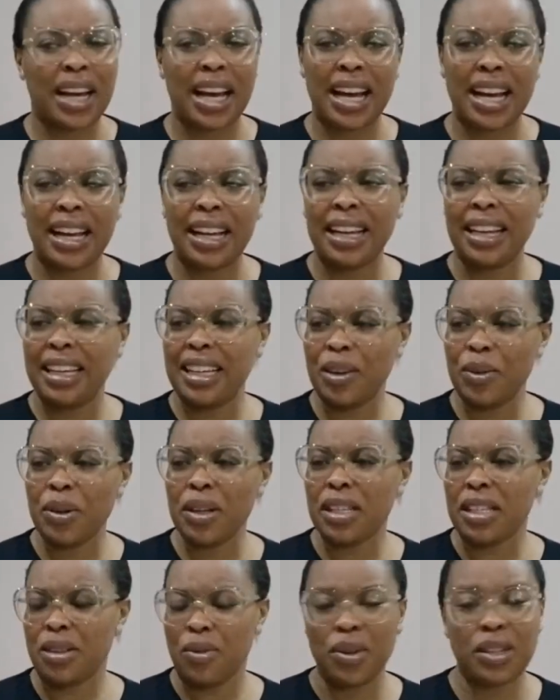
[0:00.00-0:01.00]
It
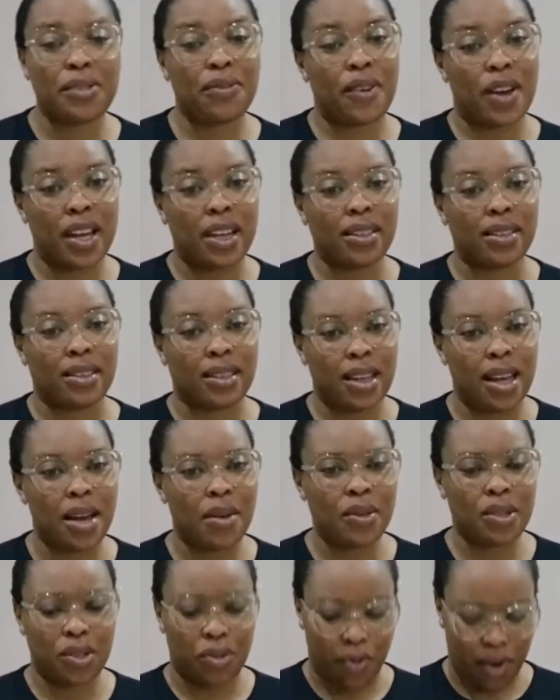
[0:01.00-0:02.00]
was fine. Yeah,
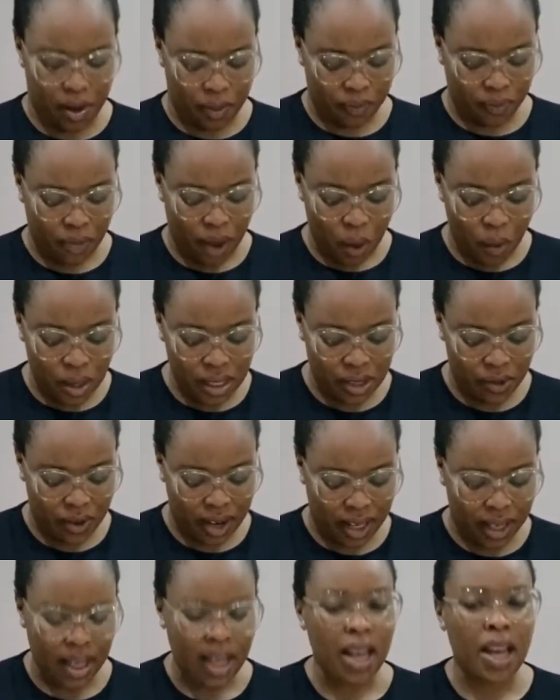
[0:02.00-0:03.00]
it was
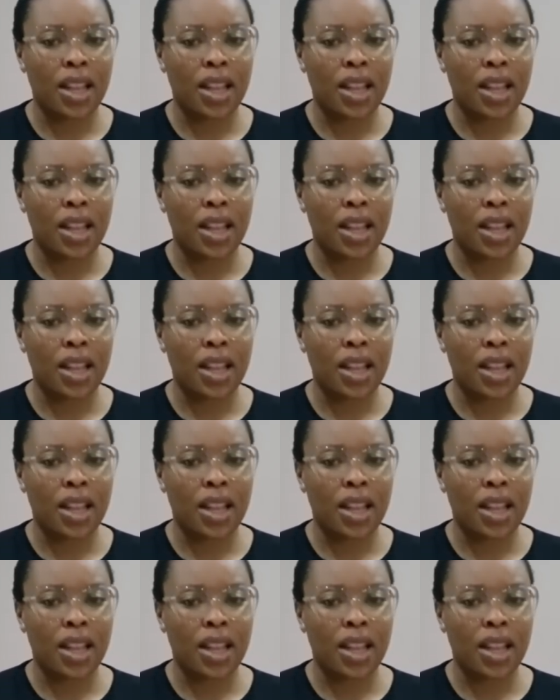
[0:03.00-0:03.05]
great.